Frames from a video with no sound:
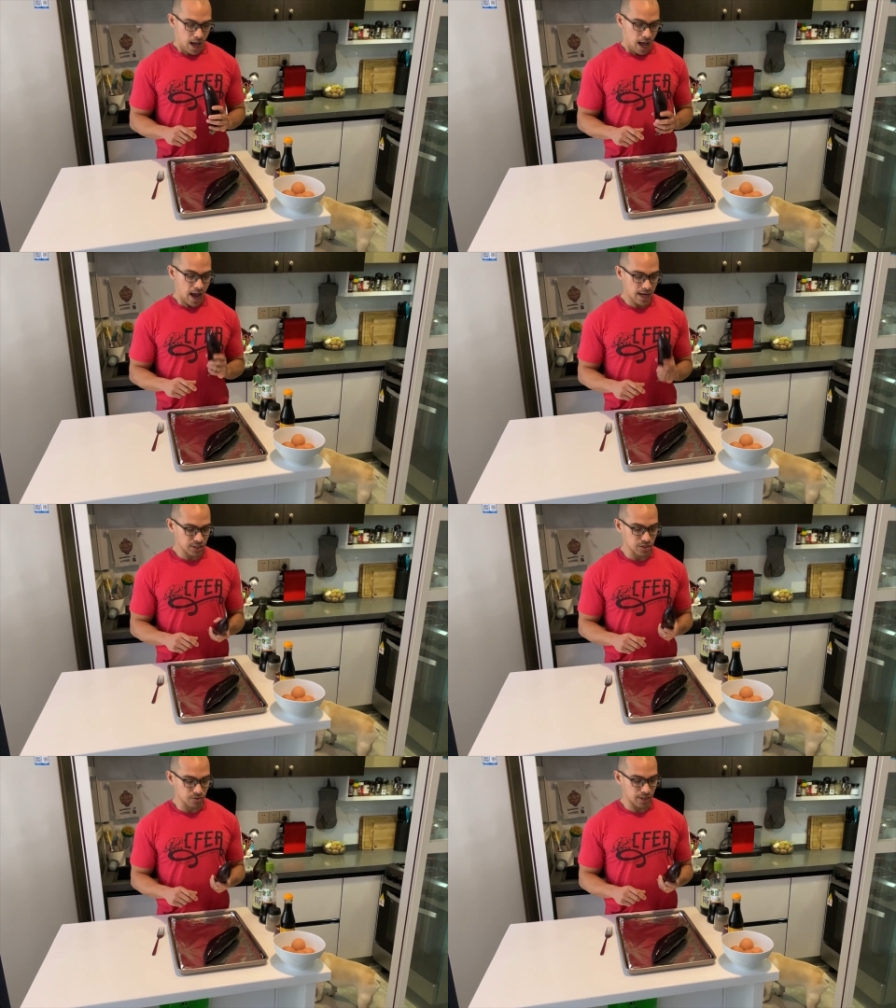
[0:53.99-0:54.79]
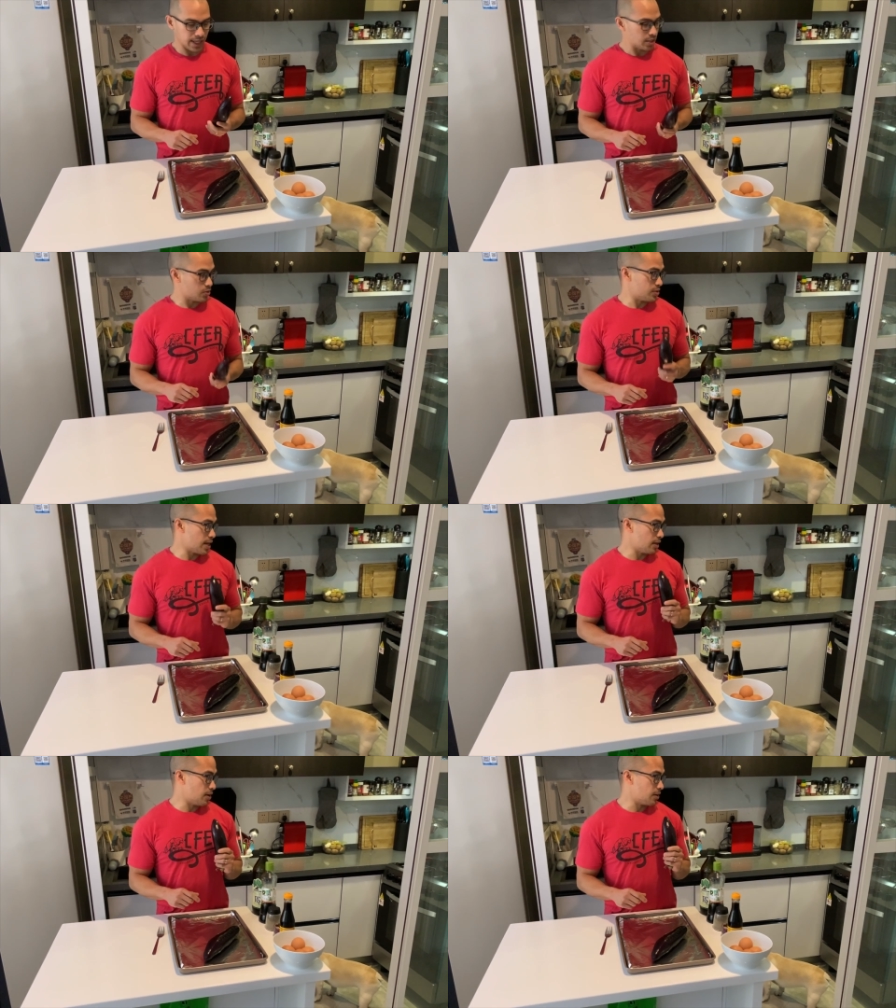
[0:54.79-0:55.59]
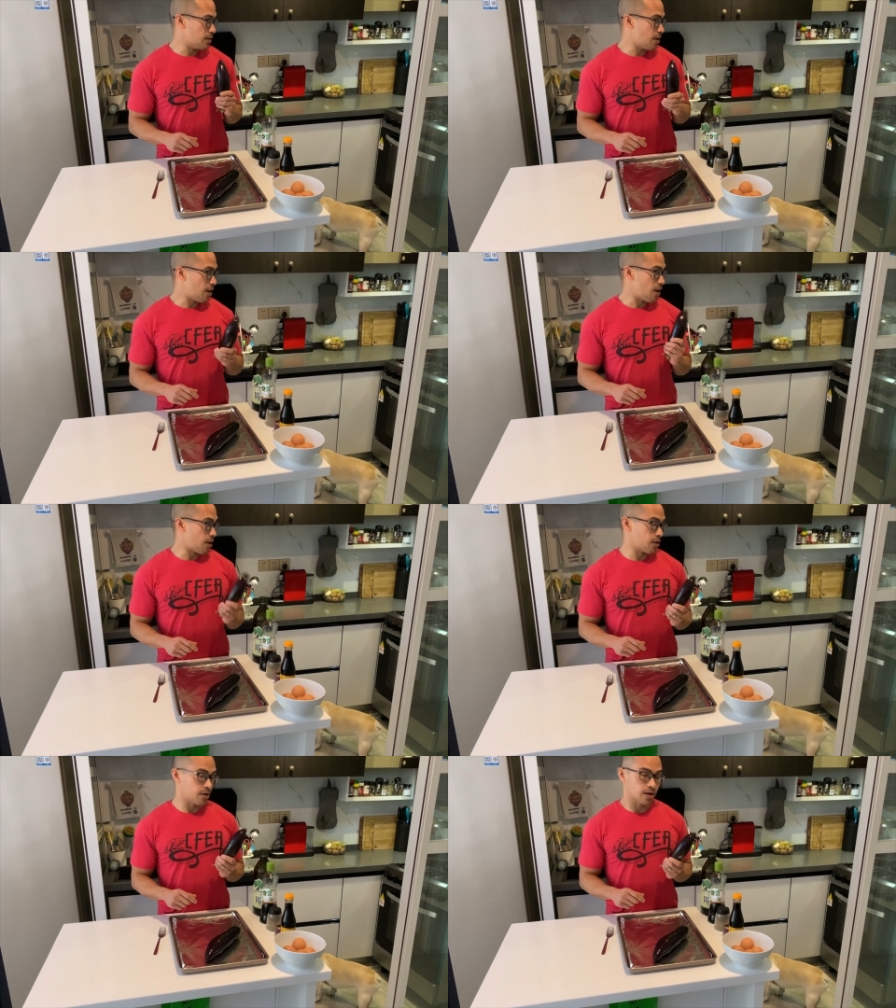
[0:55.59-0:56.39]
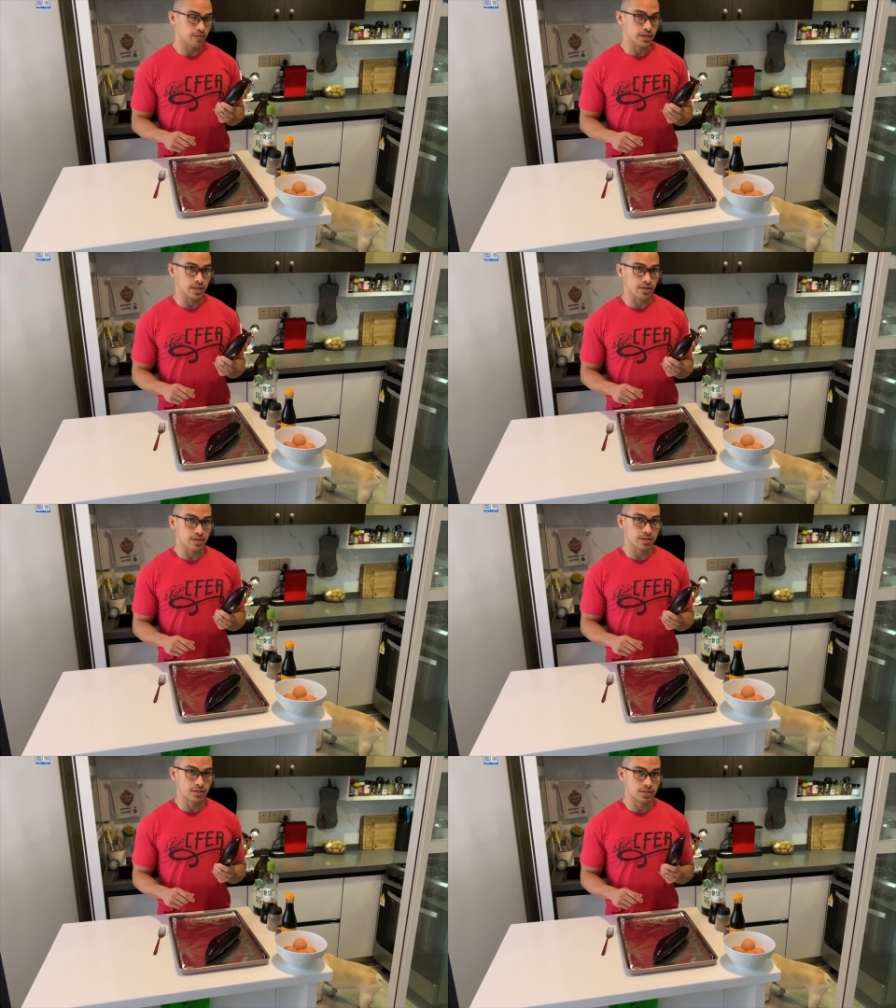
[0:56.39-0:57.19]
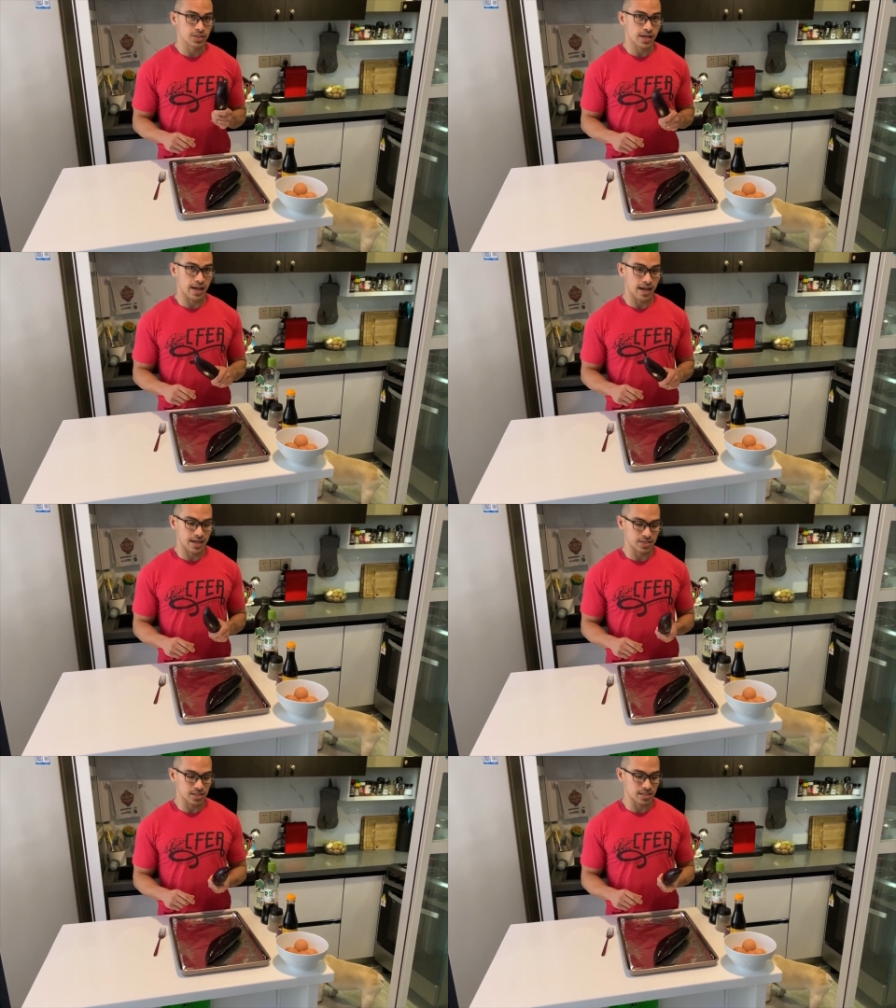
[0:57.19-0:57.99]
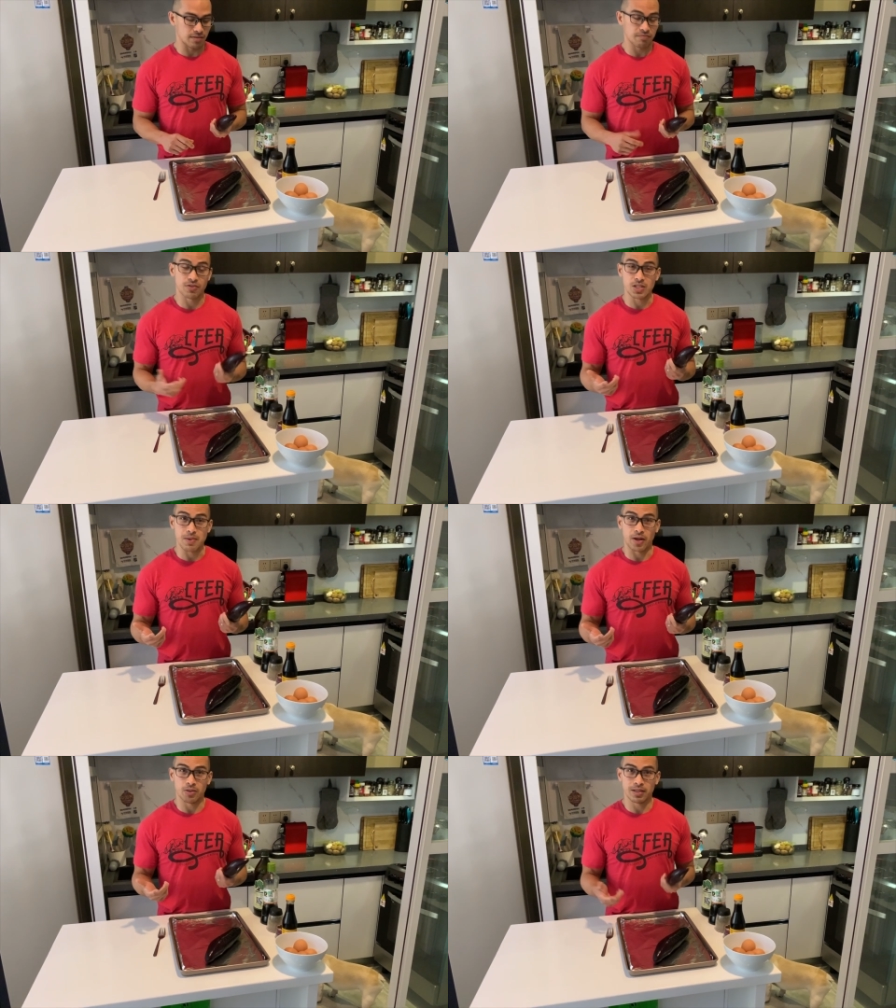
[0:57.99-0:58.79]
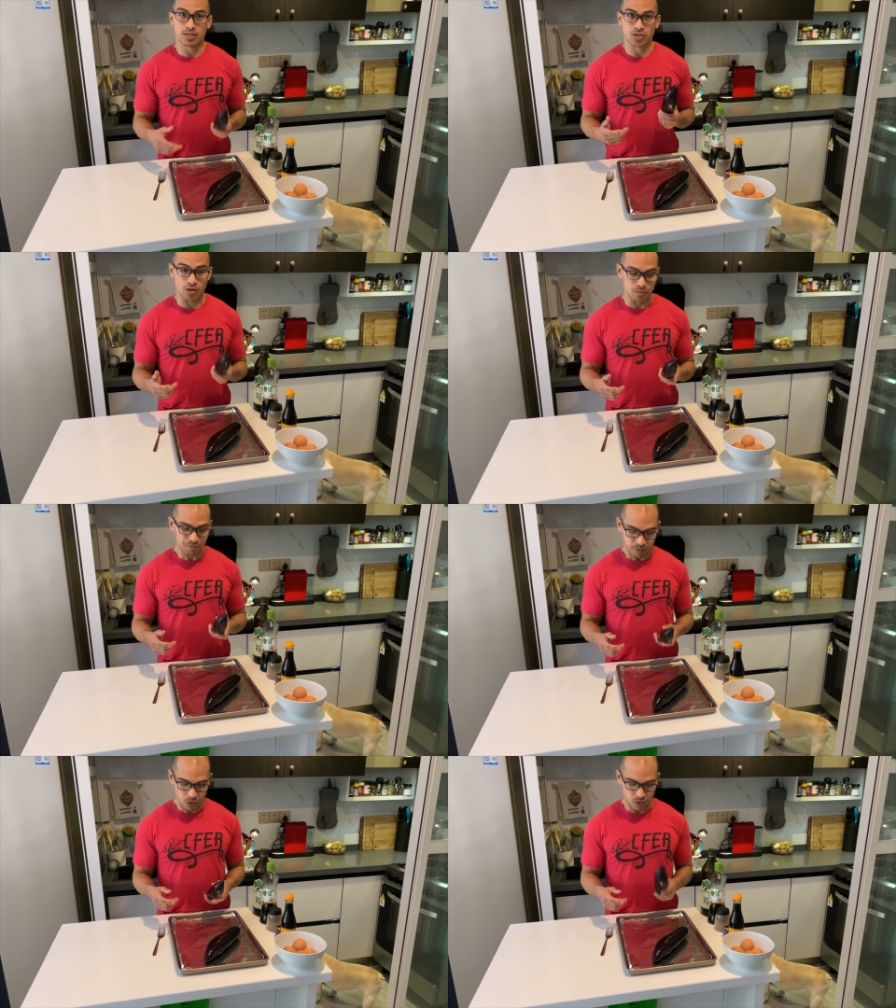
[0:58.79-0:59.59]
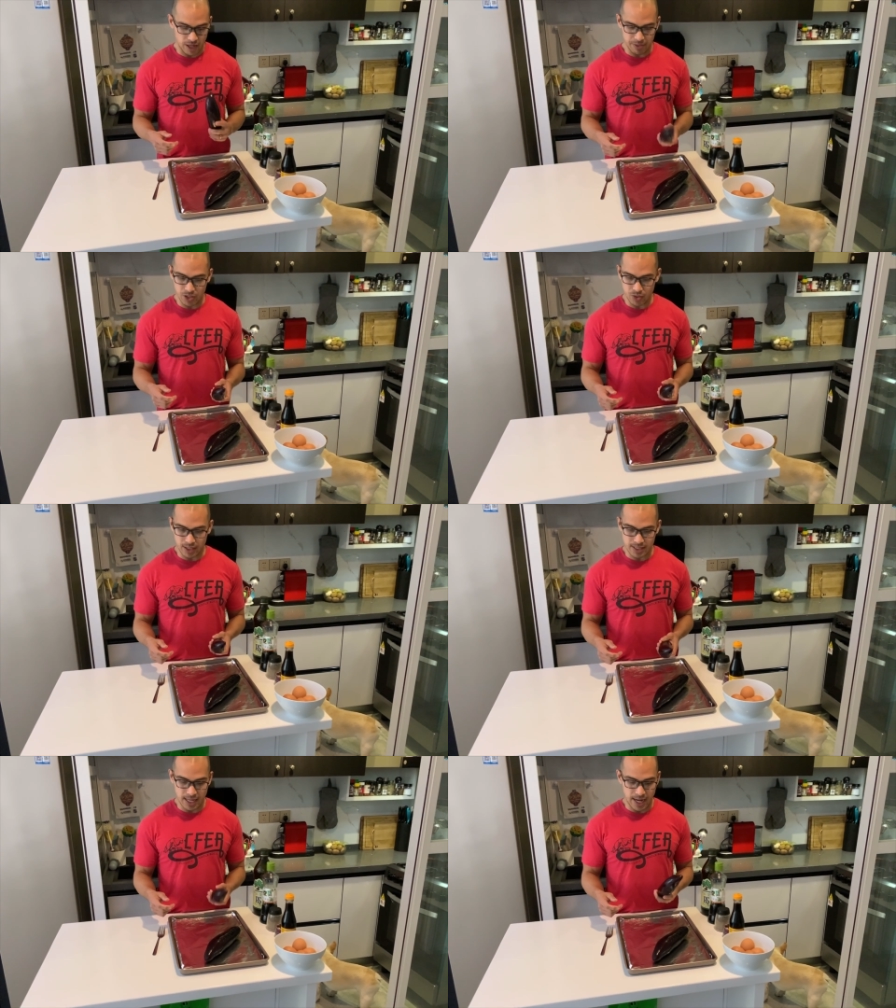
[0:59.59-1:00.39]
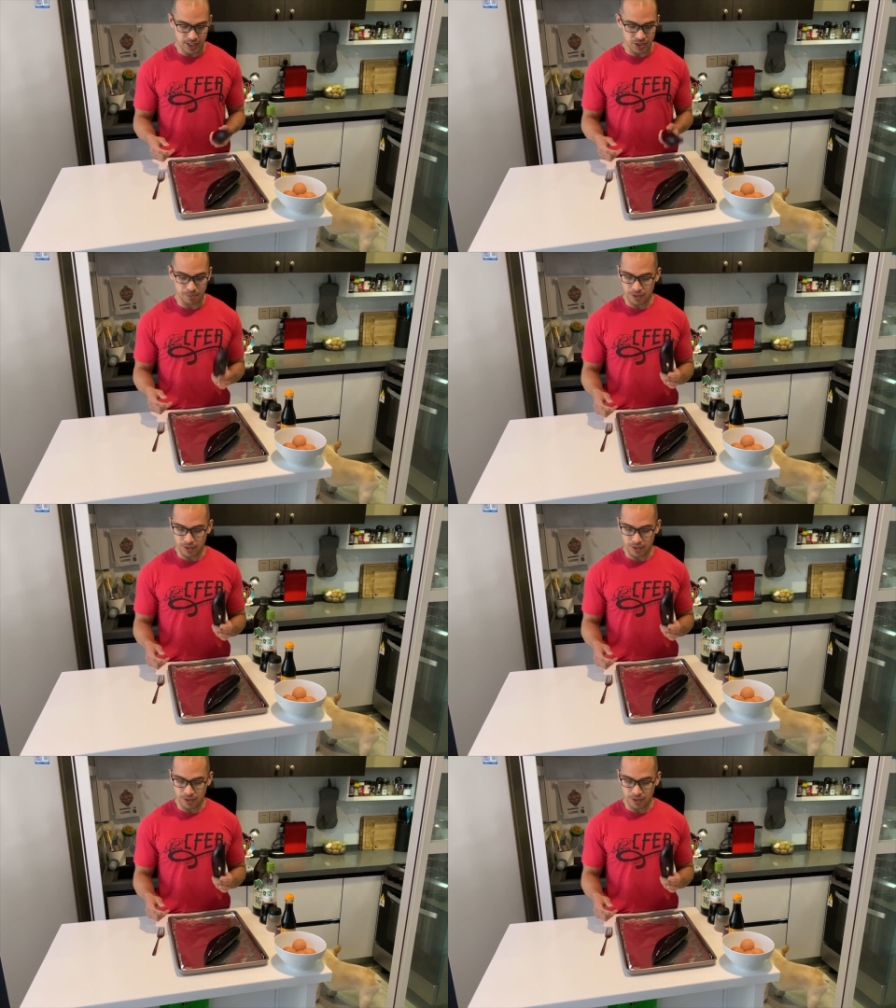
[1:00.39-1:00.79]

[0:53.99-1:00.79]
I actually don't like doing that on our oven here in Shanghai just because it freaks me out a little bit. So what I've been doing is I actually put